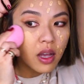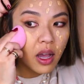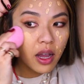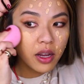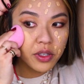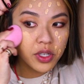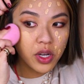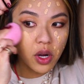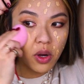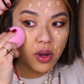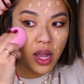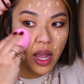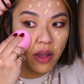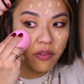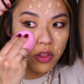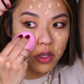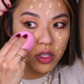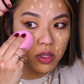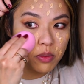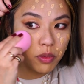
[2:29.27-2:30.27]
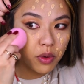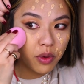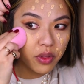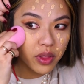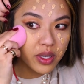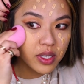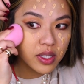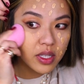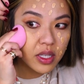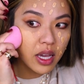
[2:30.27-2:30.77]
I don't have the
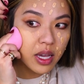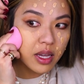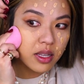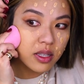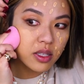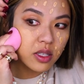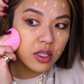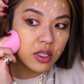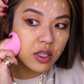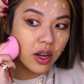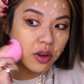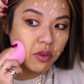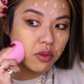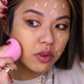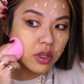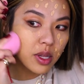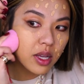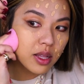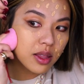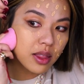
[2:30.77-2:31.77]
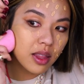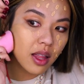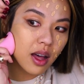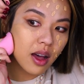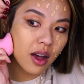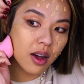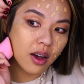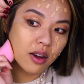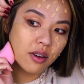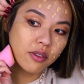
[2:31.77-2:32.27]
smoothest skin, so I really
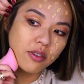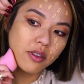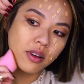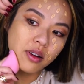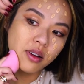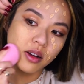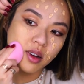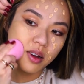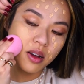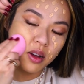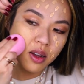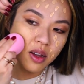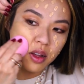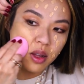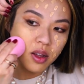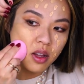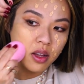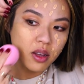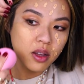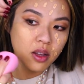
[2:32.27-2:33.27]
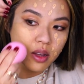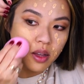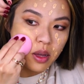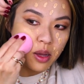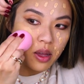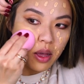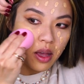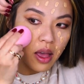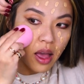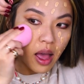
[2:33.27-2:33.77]
love
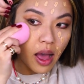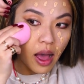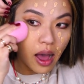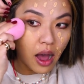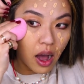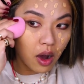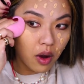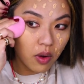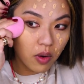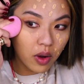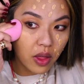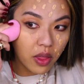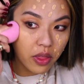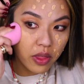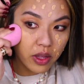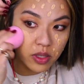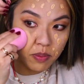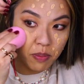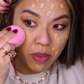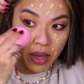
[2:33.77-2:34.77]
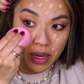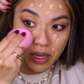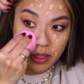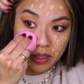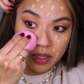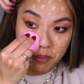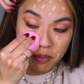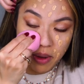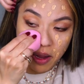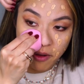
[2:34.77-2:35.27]
how this
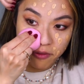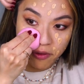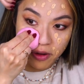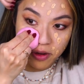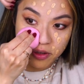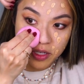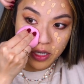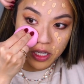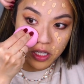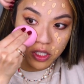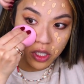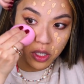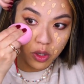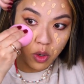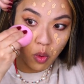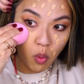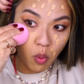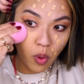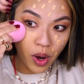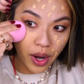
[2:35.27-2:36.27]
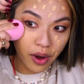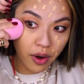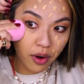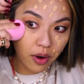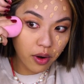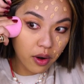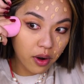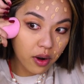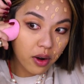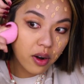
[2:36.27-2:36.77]
makes my foundation
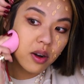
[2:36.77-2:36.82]
wear.